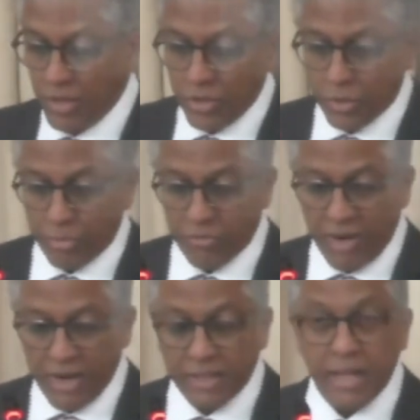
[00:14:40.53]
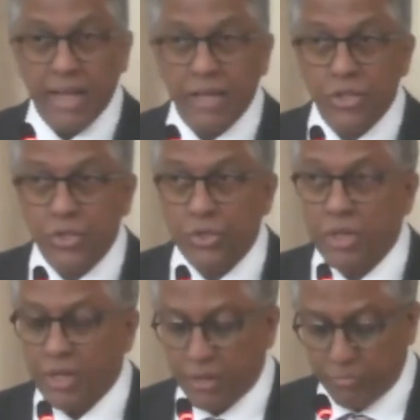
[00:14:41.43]
To provide an extra
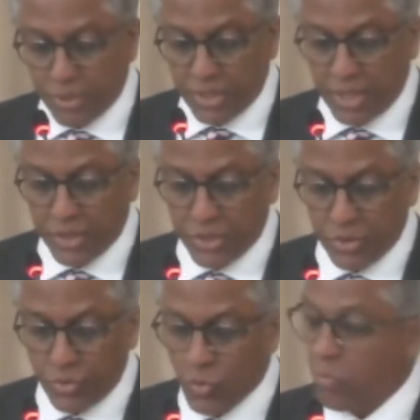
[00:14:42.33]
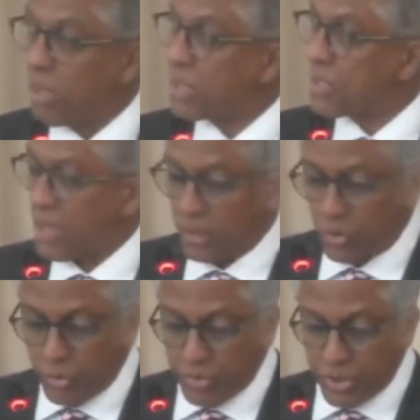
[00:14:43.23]
layer of protection, robust
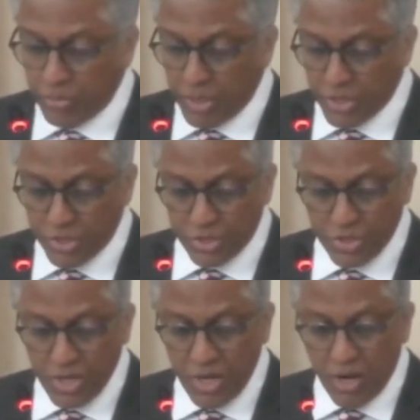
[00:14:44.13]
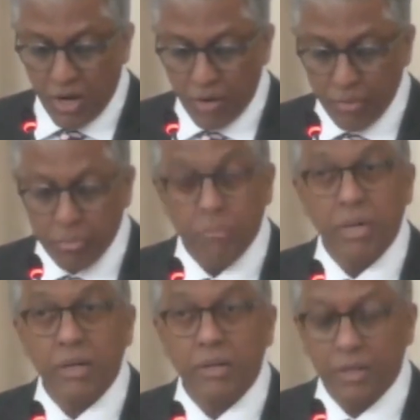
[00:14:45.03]
encryption measures are
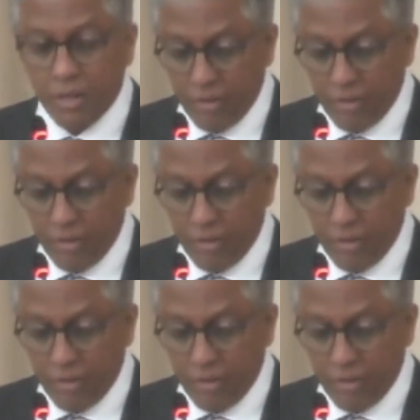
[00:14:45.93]
implemented